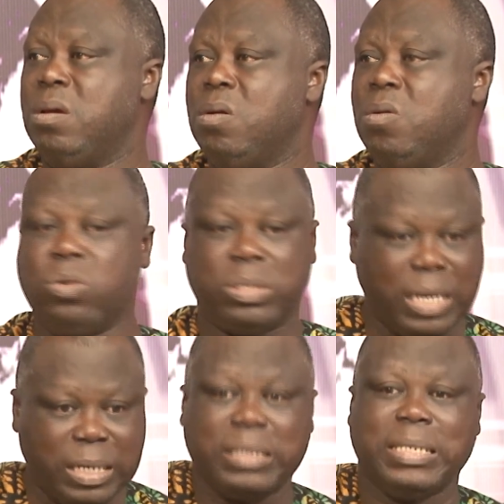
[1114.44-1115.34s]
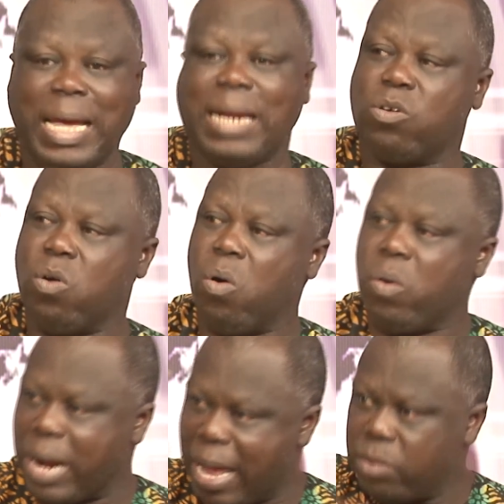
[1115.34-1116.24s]
who sells that go
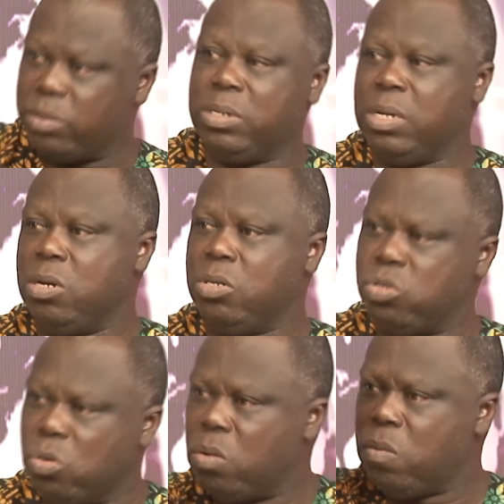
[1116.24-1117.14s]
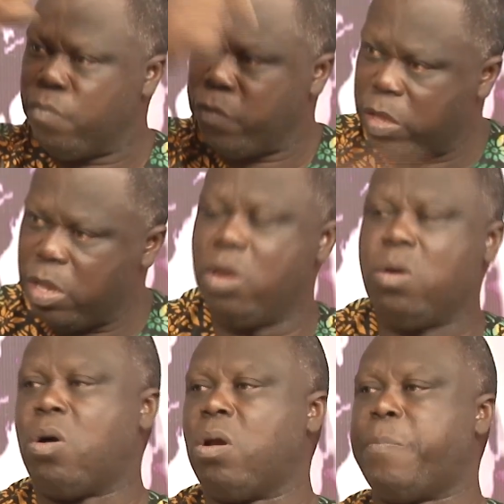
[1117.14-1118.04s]
around through
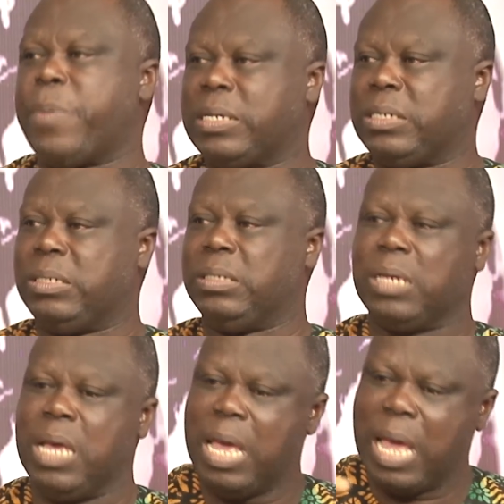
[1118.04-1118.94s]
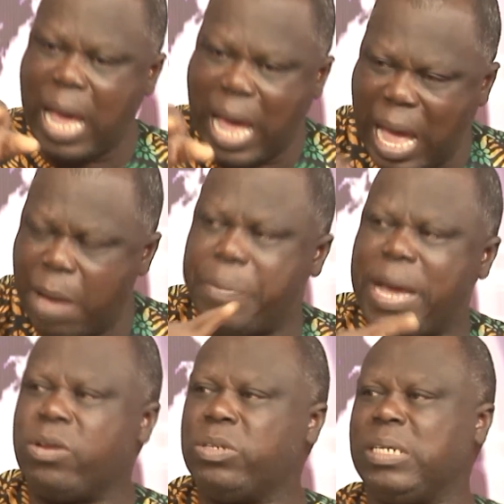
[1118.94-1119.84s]
corrupt practices and buy
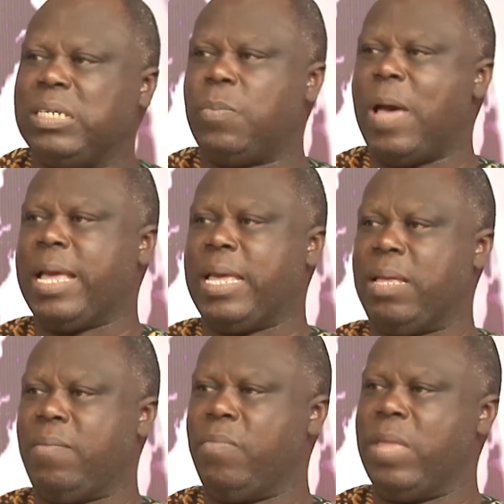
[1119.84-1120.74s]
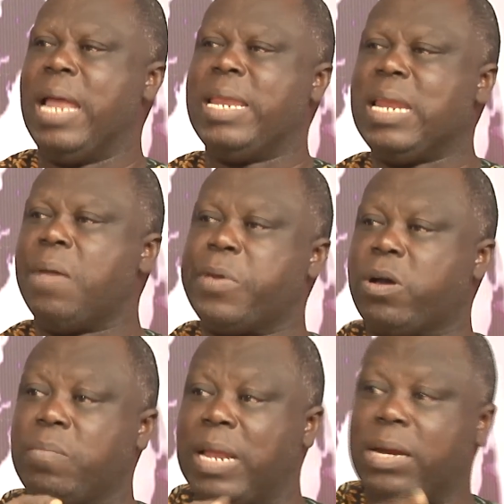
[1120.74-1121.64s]
those things back, and they now become
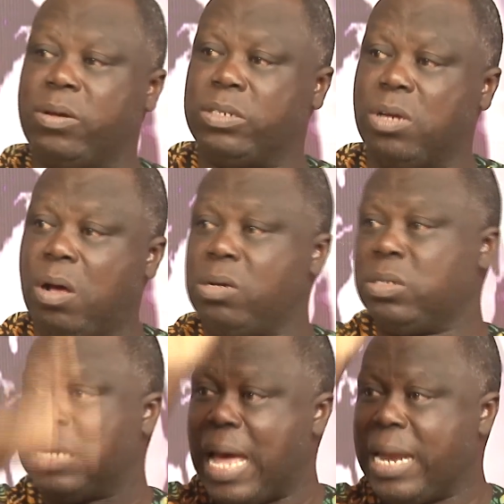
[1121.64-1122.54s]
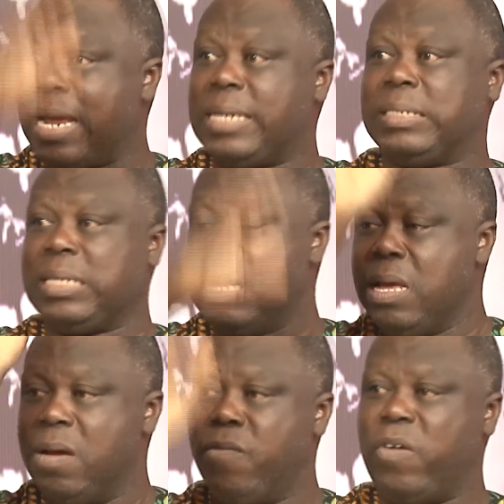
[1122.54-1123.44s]
landlords, all those high-rise
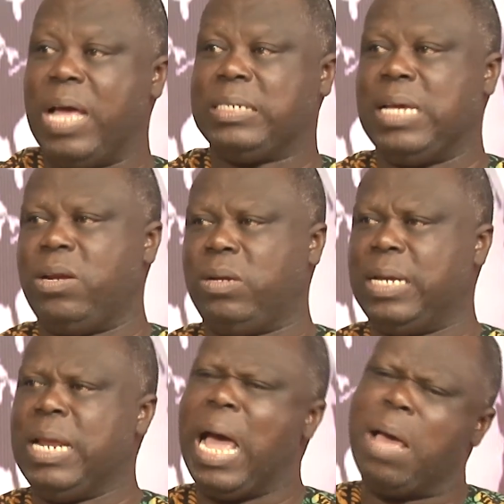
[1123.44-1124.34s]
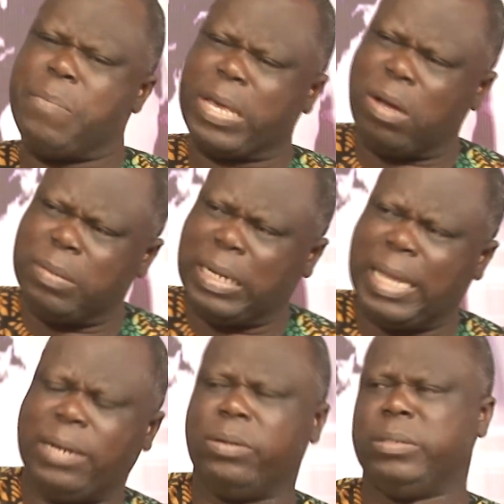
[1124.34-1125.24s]
flats and all that, and become the
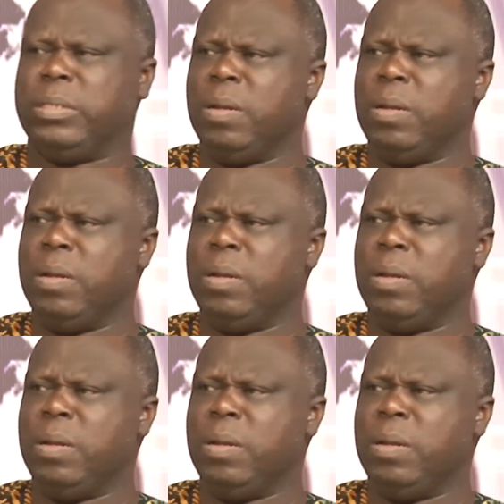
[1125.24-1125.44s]
landlords.